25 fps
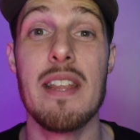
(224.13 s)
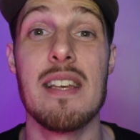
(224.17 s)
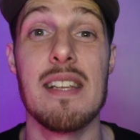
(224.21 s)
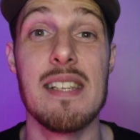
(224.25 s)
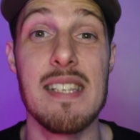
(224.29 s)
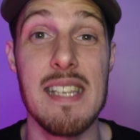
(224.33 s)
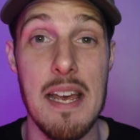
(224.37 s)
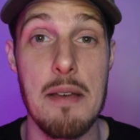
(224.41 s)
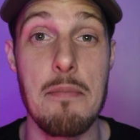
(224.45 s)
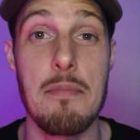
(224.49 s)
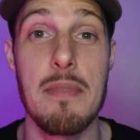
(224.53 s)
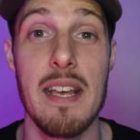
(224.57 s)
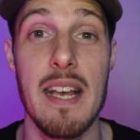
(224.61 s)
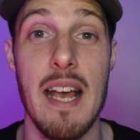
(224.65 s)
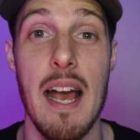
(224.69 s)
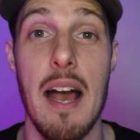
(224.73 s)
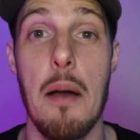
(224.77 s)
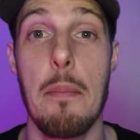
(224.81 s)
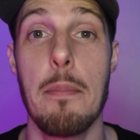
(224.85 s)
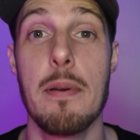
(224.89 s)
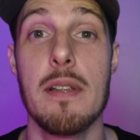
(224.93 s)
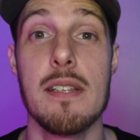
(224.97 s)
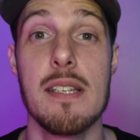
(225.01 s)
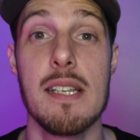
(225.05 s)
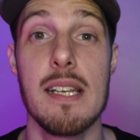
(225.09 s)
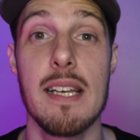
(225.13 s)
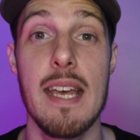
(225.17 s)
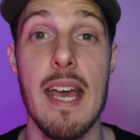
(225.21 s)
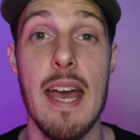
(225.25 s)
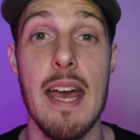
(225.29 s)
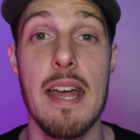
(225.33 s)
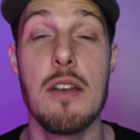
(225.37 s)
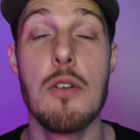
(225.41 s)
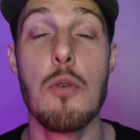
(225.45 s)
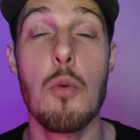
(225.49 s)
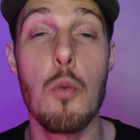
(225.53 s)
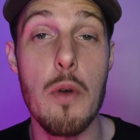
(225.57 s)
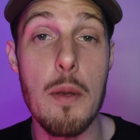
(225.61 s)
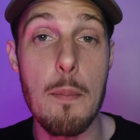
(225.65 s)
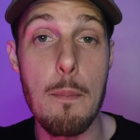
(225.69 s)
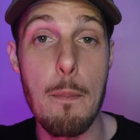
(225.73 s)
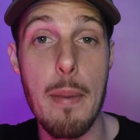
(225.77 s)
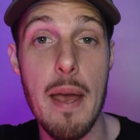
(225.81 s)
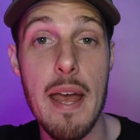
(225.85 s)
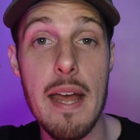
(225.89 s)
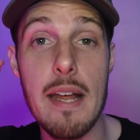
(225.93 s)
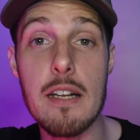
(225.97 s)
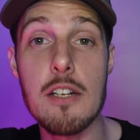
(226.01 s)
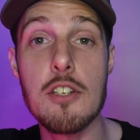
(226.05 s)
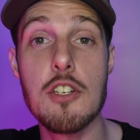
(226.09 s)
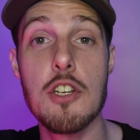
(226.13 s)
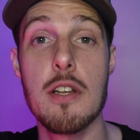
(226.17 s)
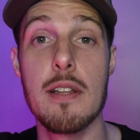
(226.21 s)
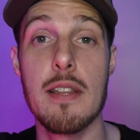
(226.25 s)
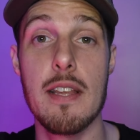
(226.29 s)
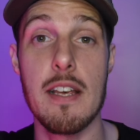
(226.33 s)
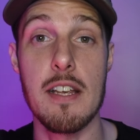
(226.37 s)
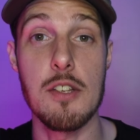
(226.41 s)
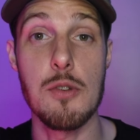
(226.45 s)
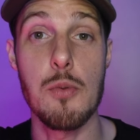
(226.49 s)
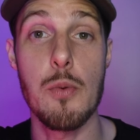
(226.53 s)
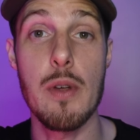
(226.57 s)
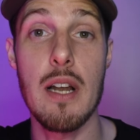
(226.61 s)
The same thing happens again. We picture this,